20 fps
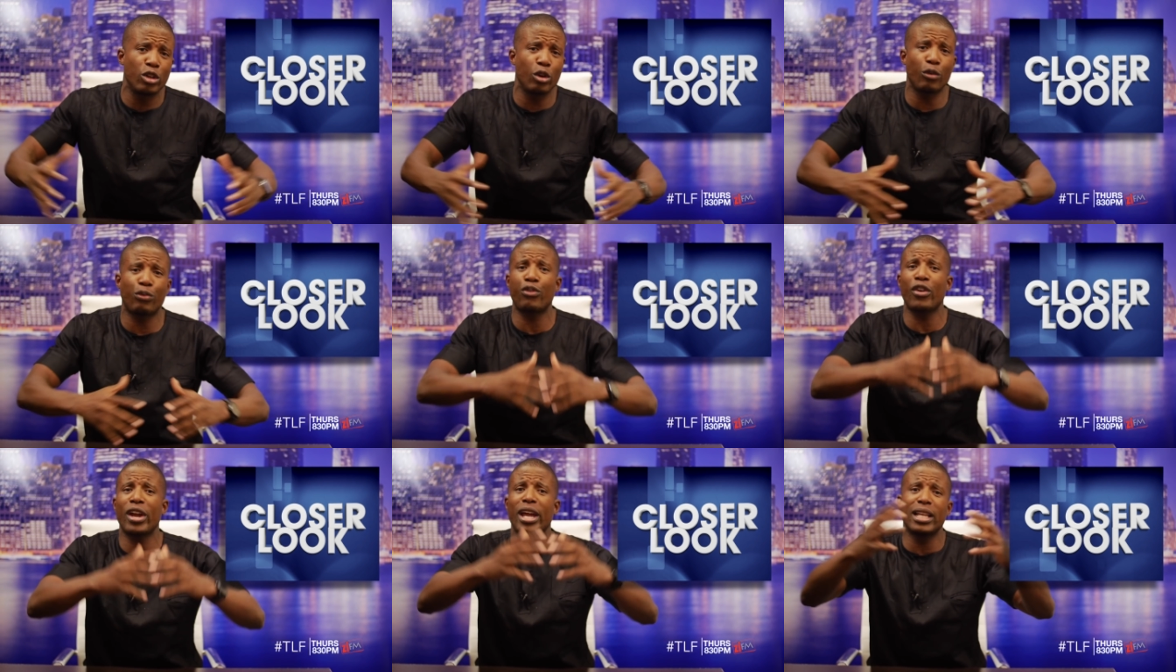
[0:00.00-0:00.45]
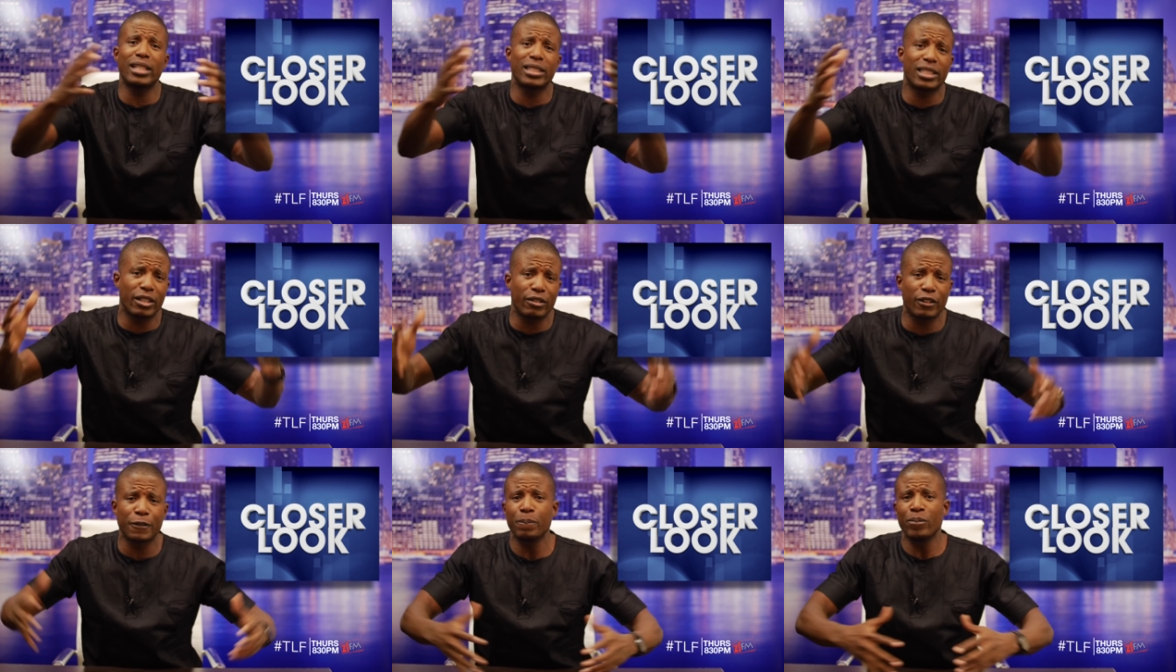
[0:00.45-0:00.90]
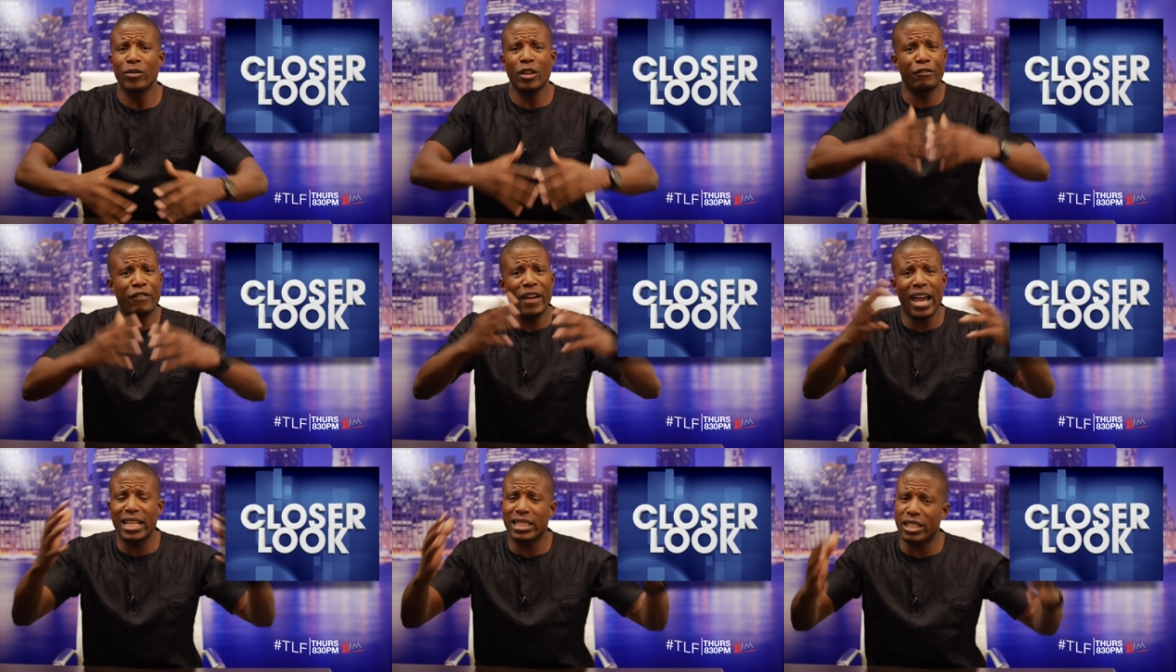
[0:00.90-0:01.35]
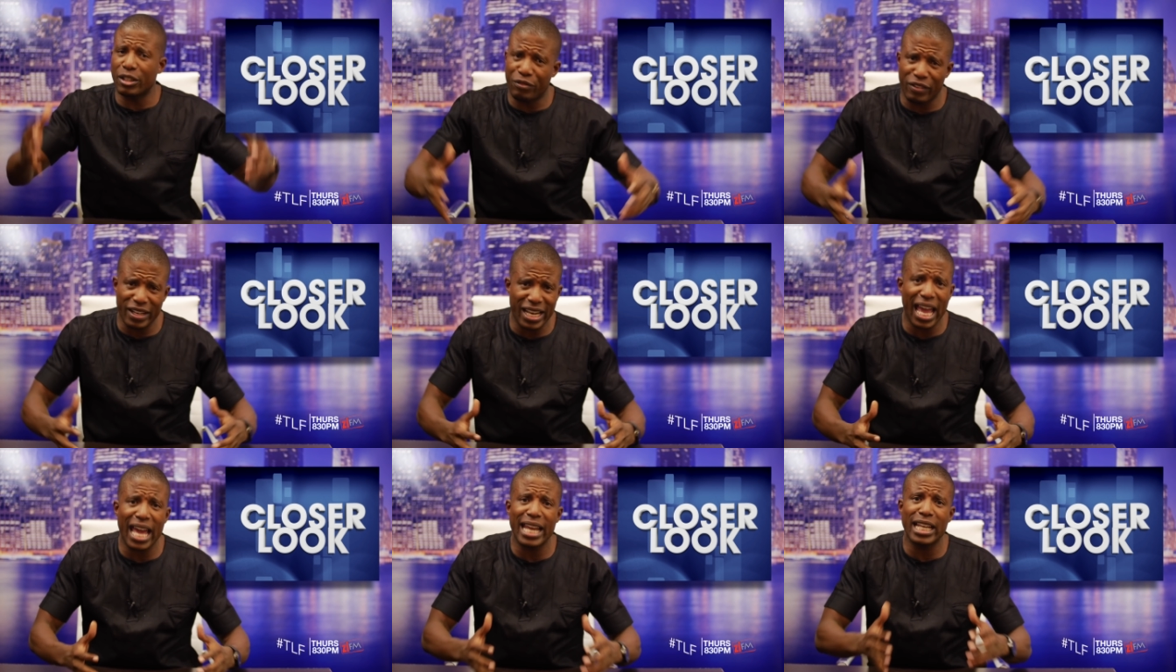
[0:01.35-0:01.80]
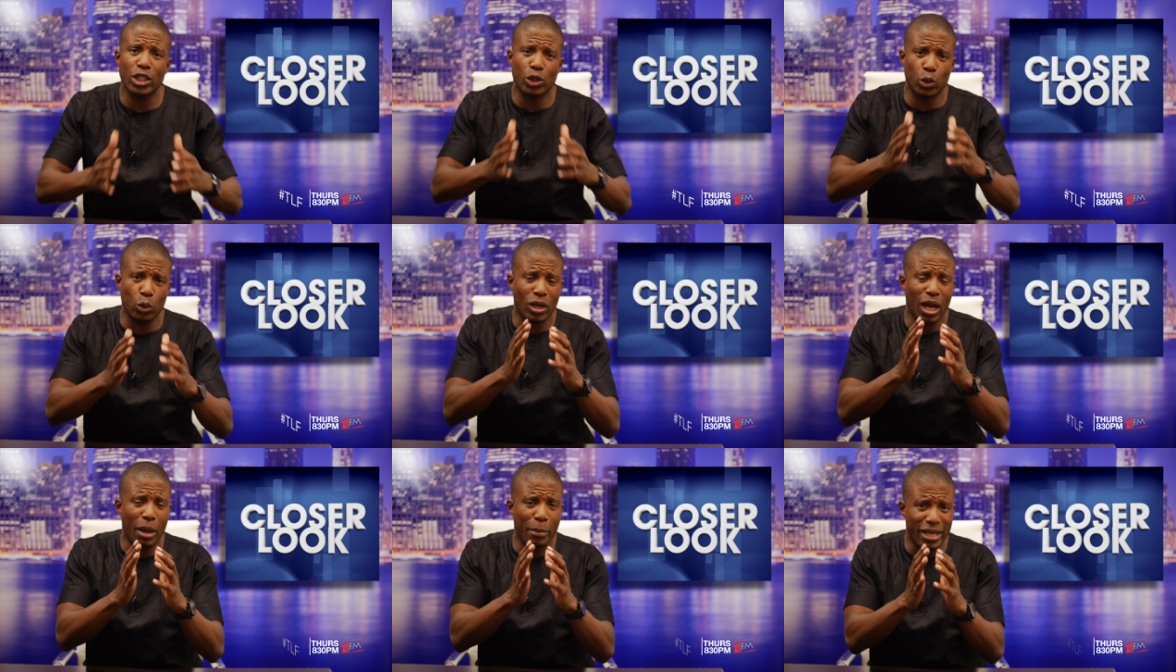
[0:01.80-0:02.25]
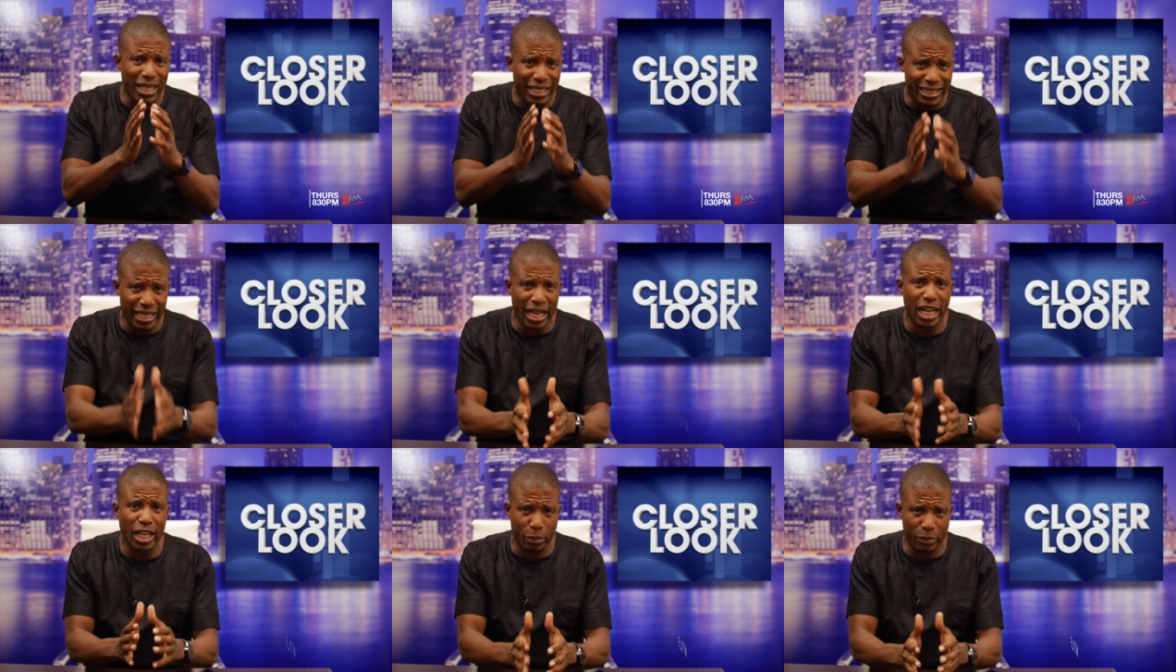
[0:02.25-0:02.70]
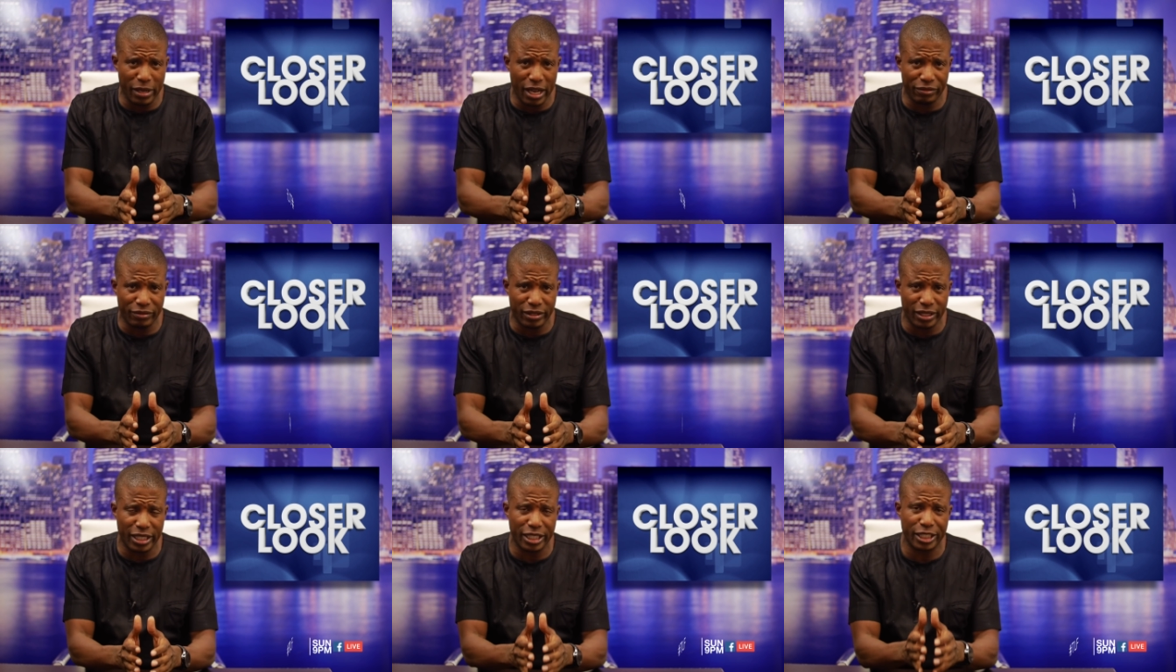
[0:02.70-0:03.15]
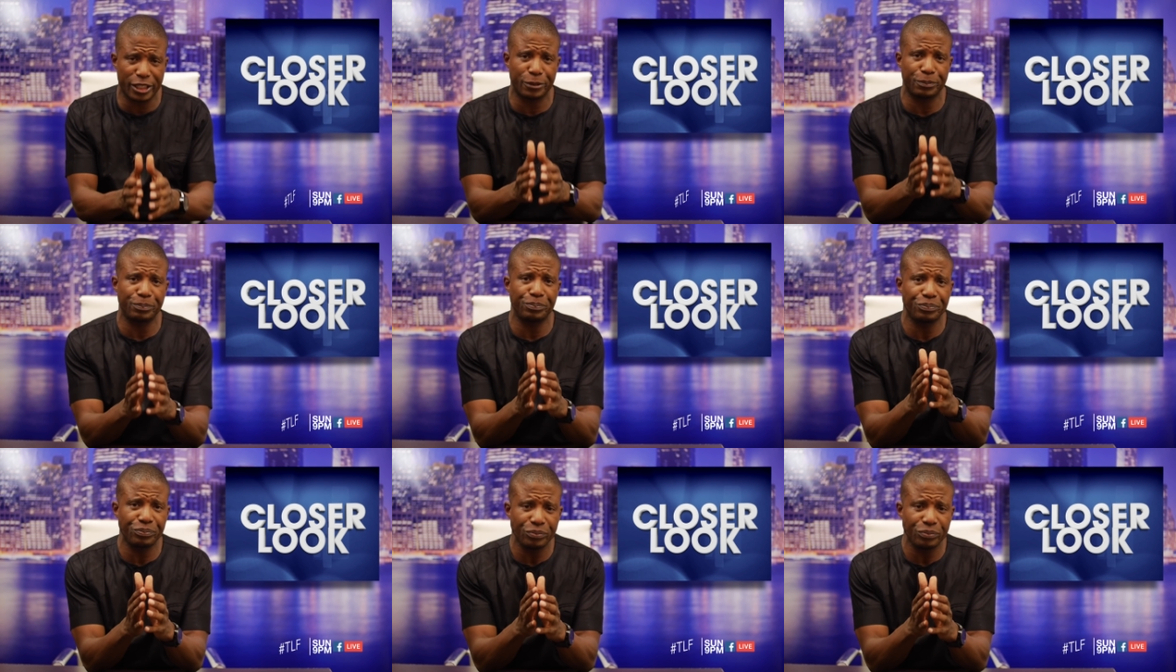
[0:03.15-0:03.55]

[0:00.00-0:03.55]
your friends and fans and fanatics who come and attack me after this.